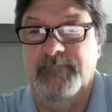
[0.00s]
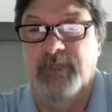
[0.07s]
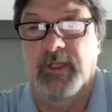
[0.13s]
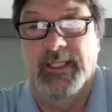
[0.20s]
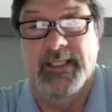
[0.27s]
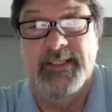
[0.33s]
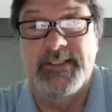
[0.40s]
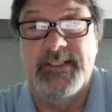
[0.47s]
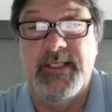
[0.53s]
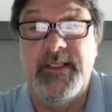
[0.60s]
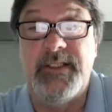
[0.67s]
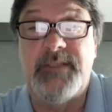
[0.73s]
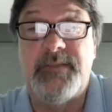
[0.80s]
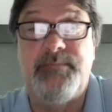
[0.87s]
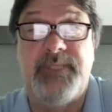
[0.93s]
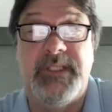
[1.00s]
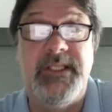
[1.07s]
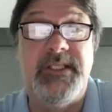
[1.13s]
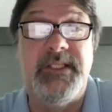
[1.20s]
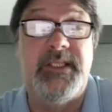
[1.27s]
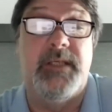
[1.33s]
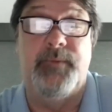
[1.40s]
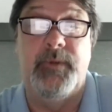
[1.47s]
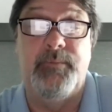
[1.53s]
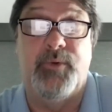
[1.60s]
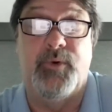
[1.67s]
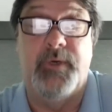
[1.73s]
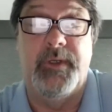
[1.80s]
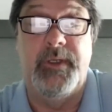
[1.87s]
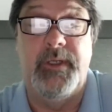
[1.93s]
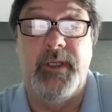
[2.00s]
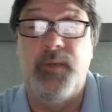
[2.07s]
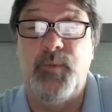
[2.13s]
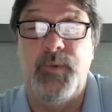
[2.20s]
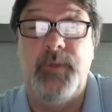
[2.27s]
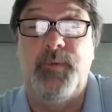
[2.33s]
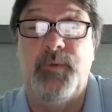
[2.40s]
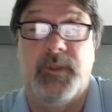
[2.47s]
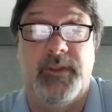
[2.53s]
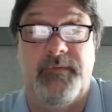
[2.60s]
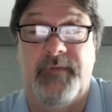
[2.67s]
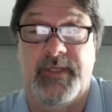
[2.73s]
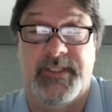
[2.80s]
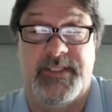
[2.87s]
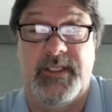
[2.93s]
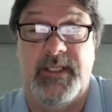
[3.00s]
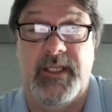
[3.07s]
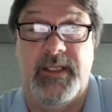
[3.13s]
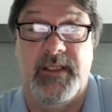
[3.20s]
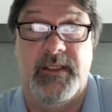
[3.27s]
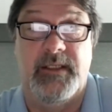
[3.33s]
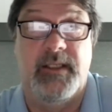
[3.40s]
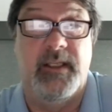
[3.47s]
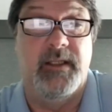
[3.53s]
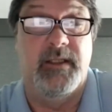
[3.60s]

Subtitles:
all I can say is please keep reporting it and we will investigate it.